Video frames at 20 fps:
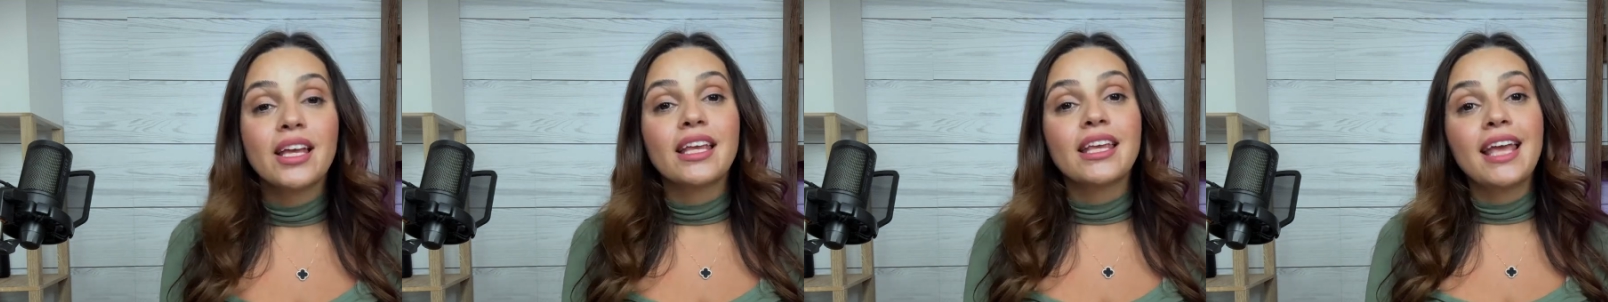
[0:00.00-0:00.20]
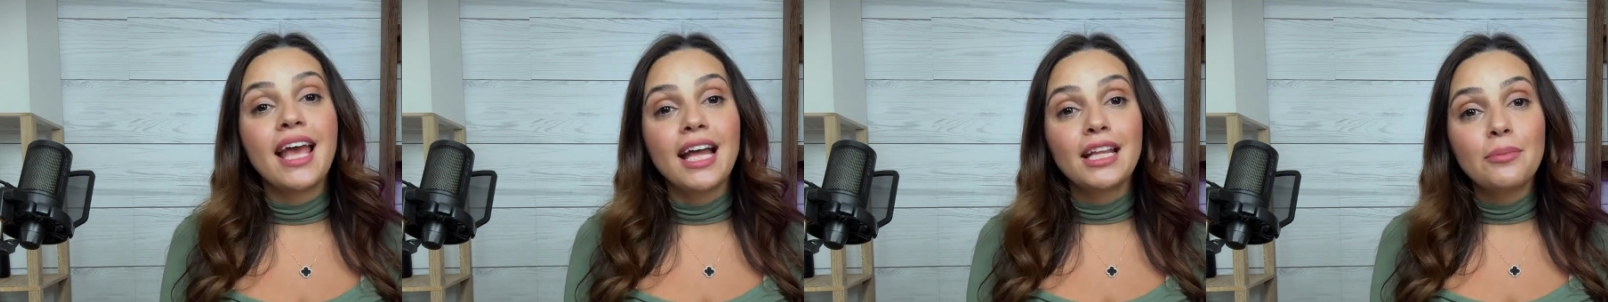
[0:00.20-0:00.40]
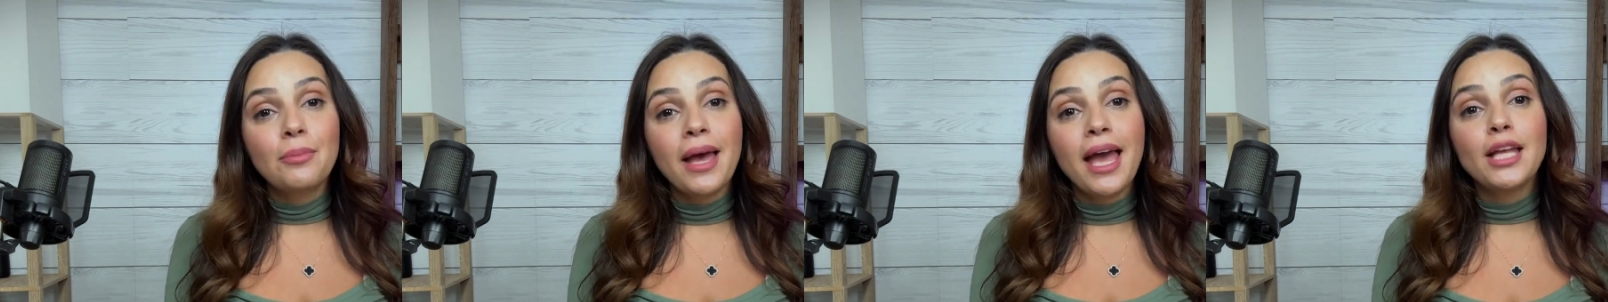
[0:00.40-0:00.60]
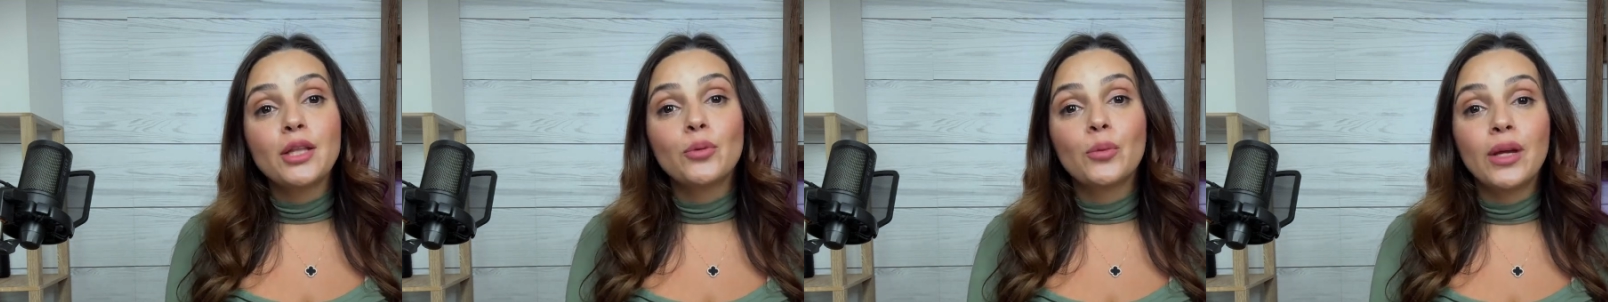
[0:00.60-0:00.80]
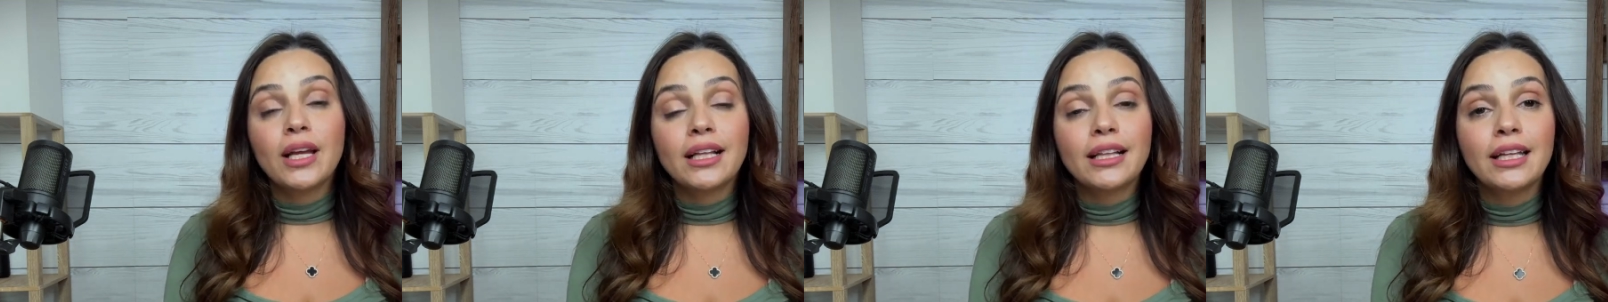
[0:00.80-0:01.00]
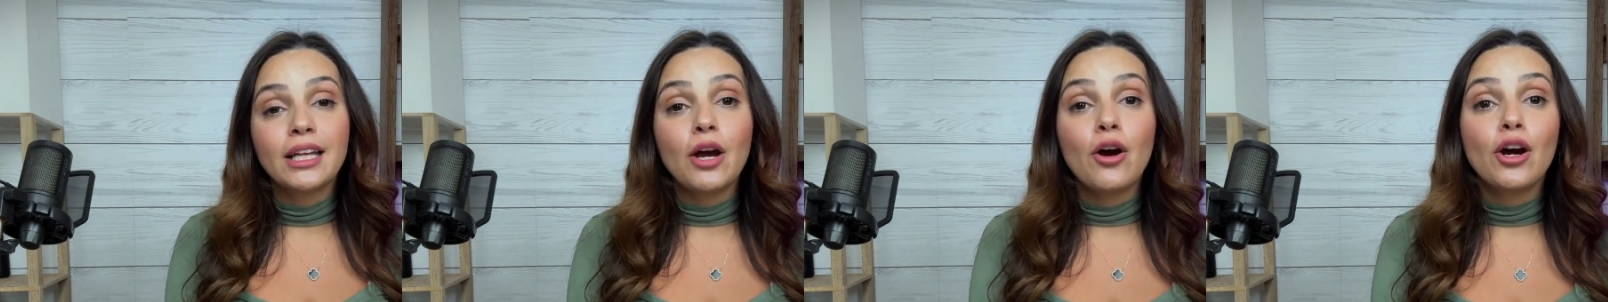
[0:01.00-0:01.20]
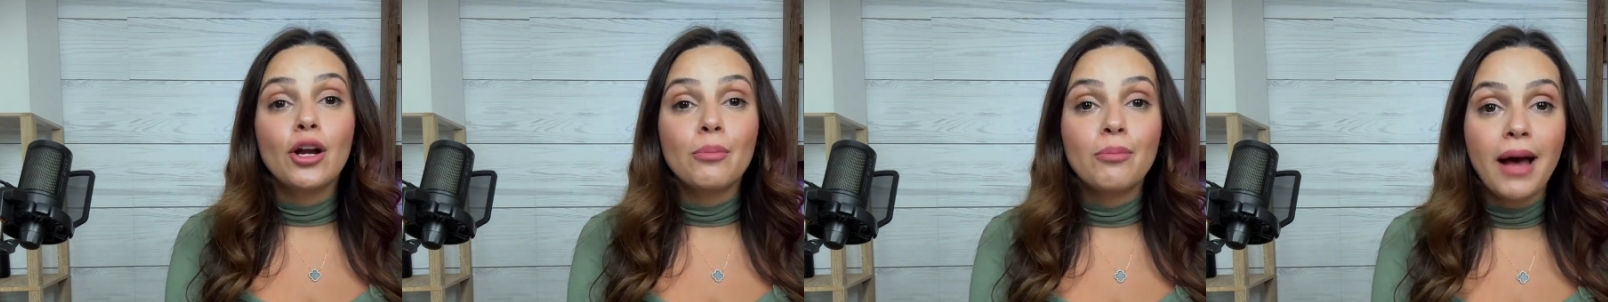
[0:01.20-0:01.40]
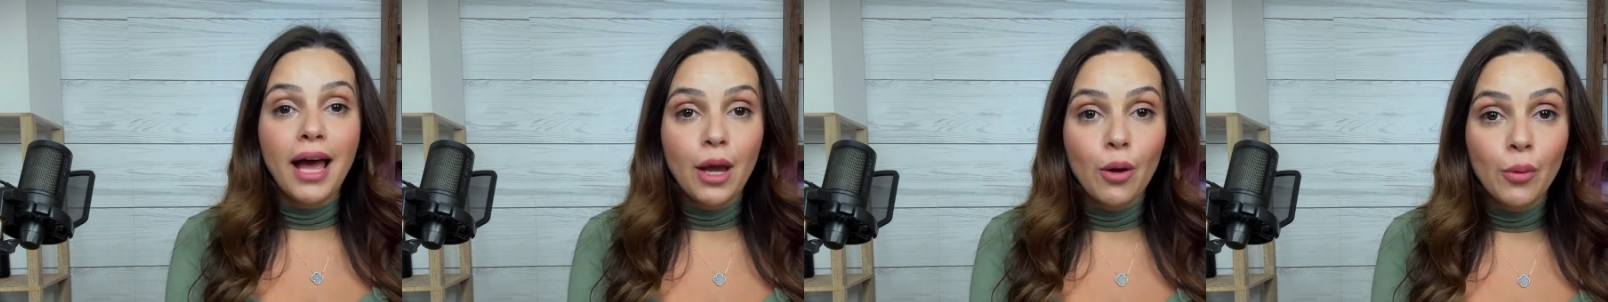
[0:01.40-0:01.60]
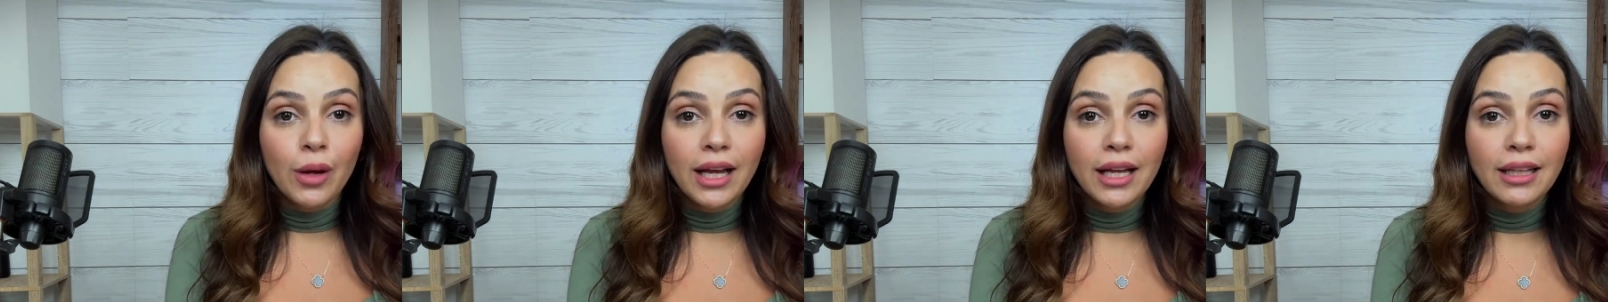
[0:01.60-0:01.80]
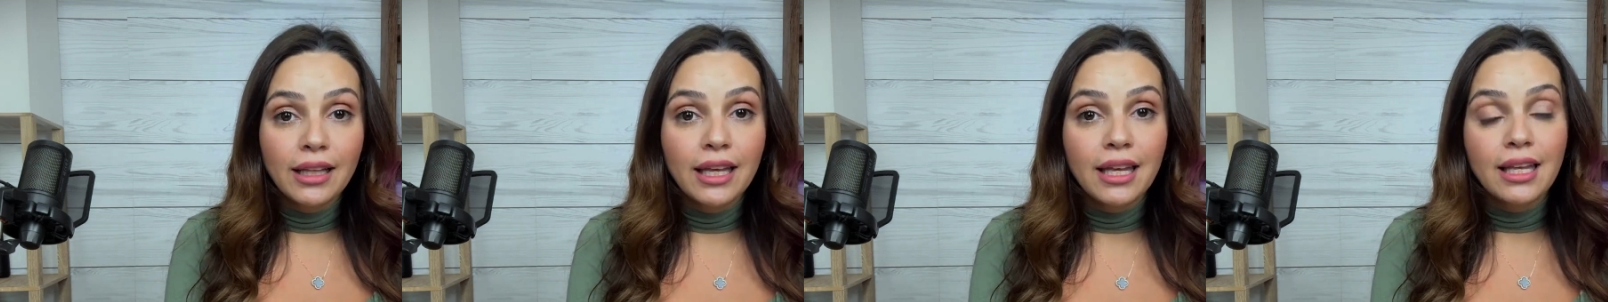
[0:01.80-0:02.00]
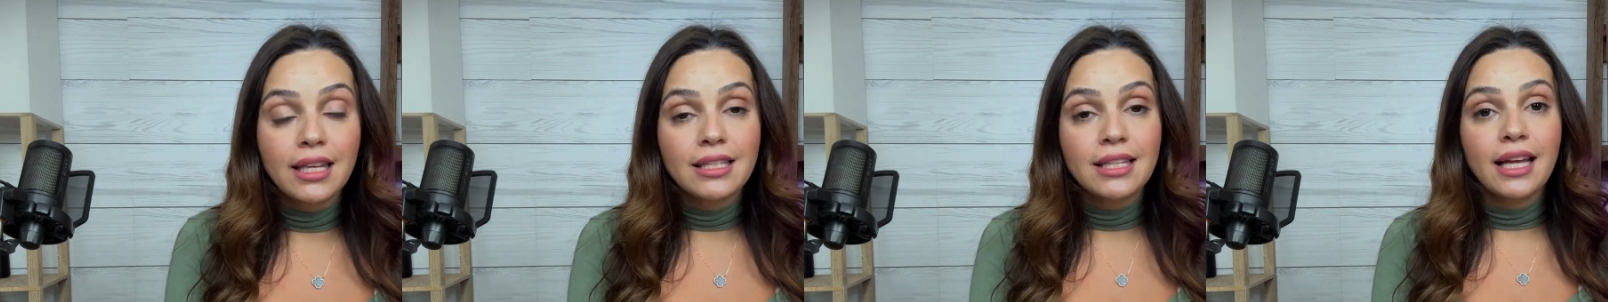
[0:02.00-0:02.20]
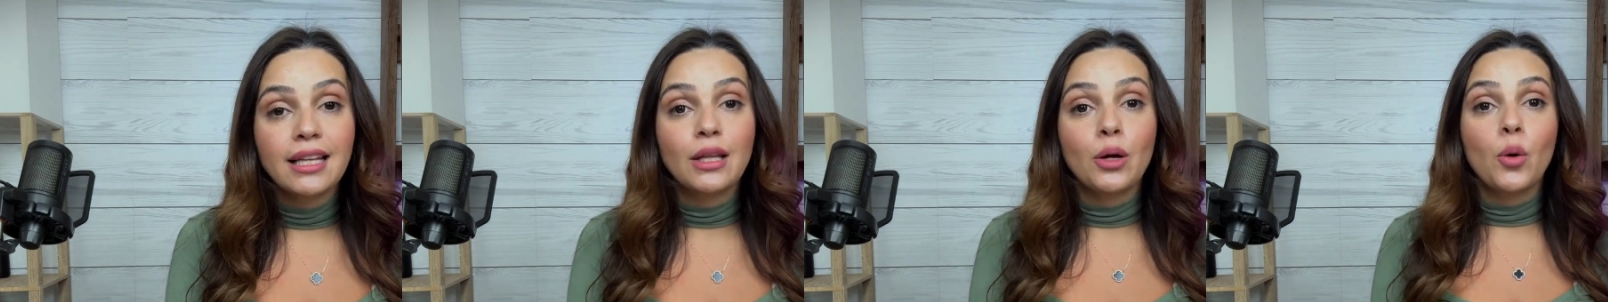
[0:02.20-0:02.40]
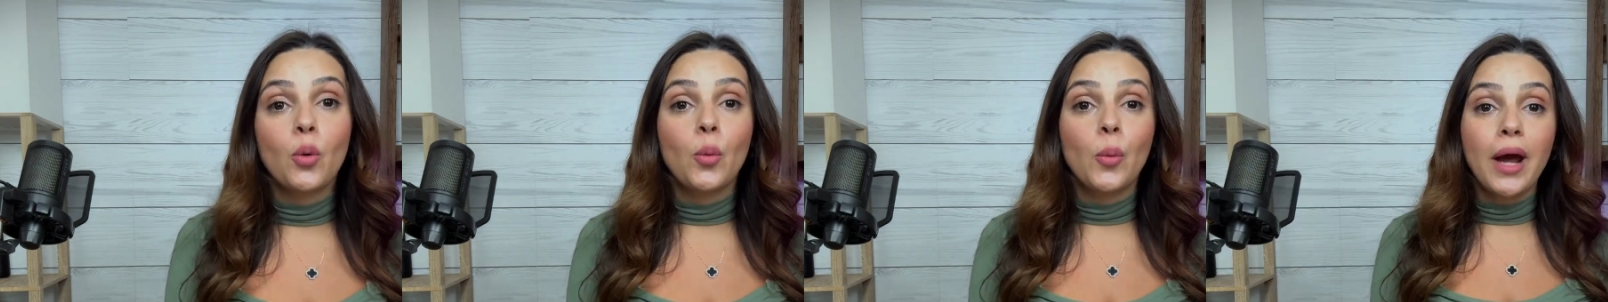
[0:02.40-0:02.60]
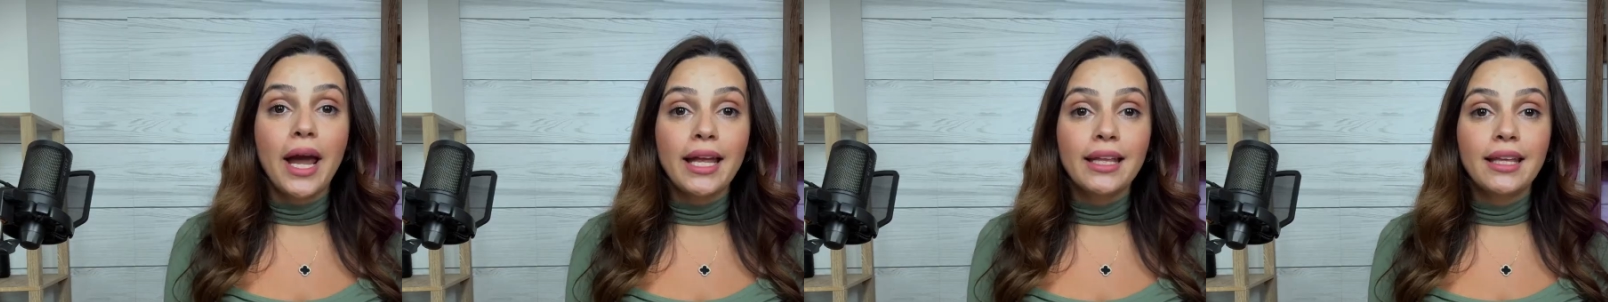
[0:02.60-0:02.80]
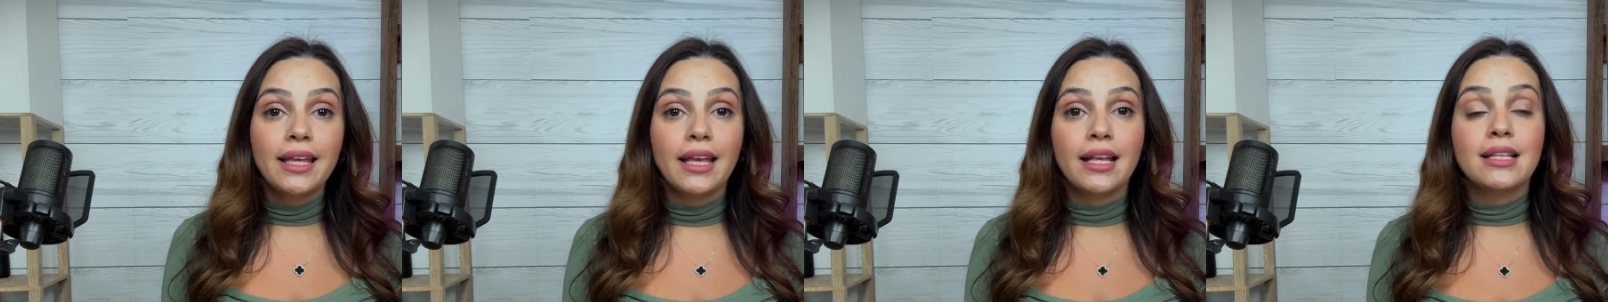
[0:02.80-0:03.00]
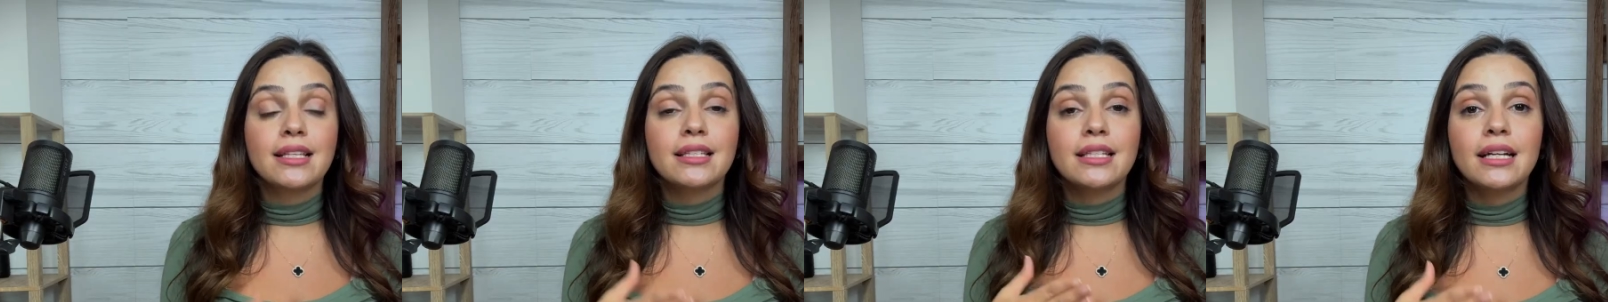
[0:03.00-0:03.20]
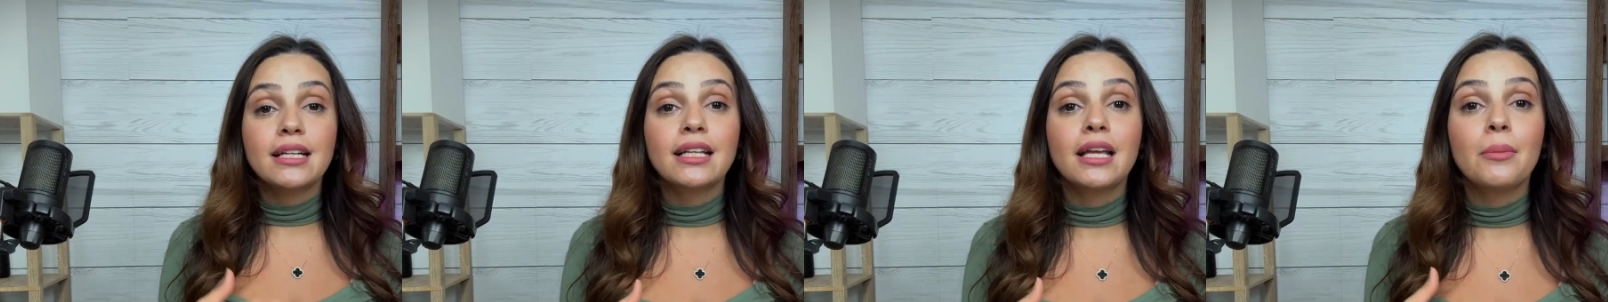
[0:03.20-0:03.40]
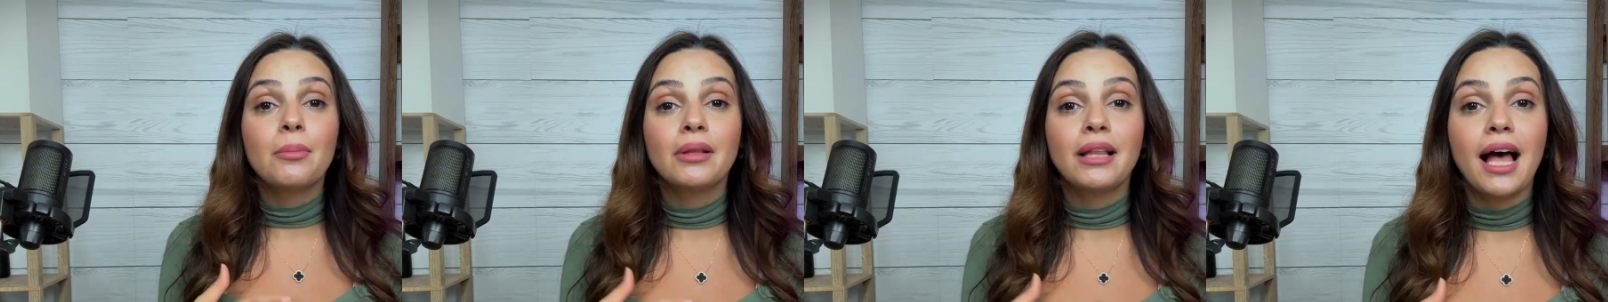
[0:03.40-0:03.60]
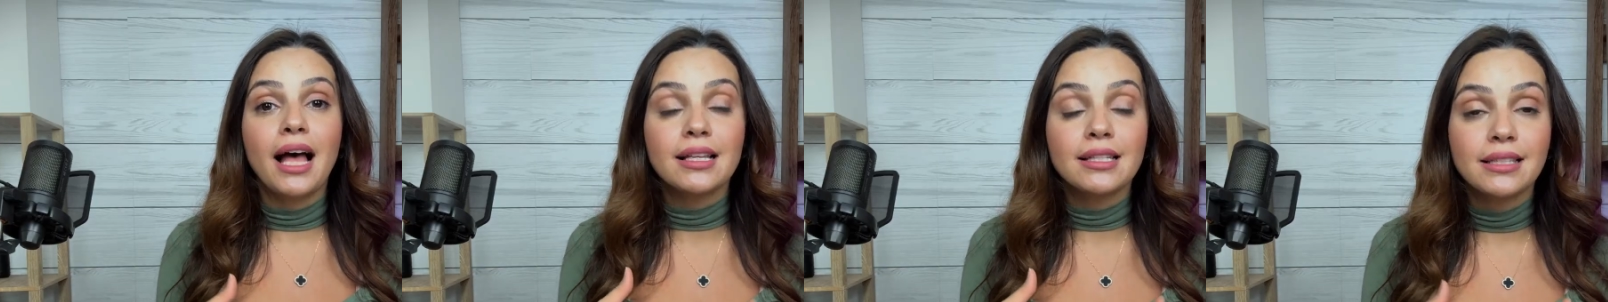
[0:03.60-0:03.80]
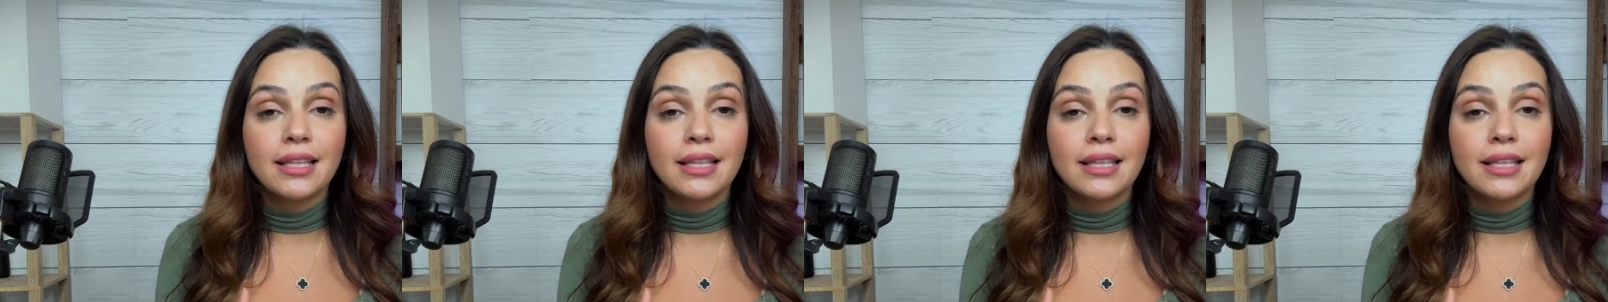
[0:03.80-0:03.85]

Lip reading: Get paid weekly or bi-weekly instead of waiting 30 plus